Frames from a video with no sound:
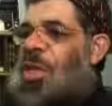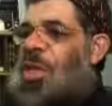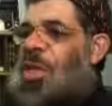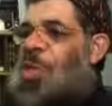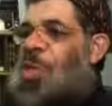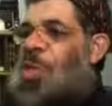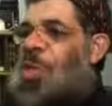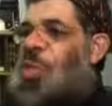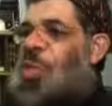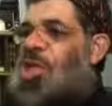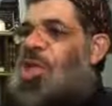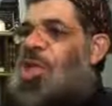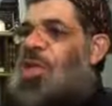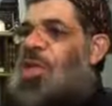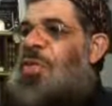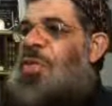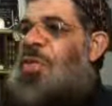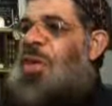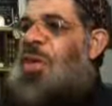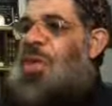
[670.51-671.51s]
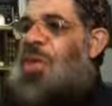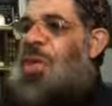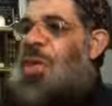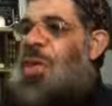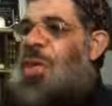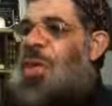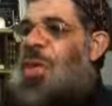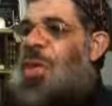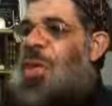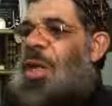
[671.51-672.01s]
more questions,
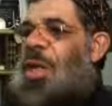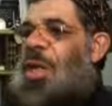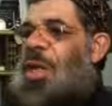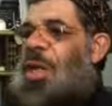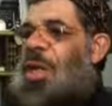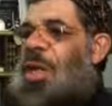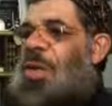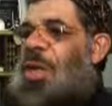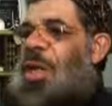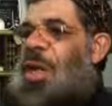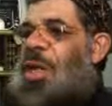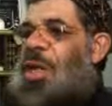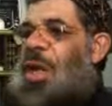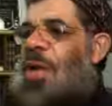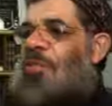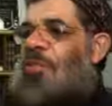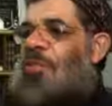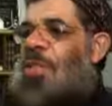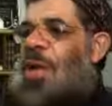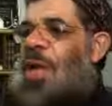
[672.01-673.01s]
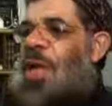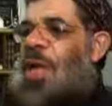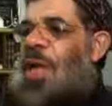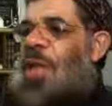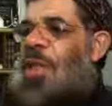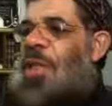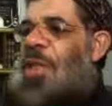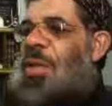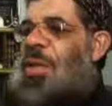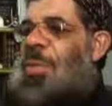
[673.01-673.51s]
sister, that I
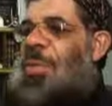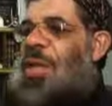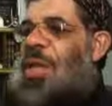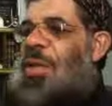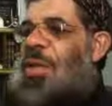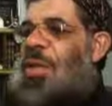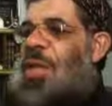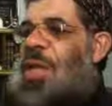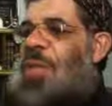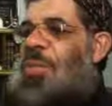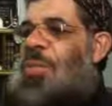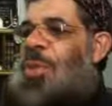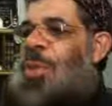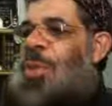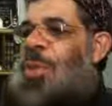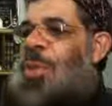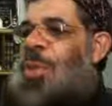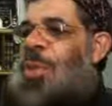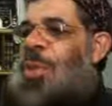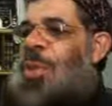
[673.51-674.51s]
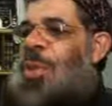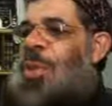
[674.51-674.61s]
forgot? Please let me know.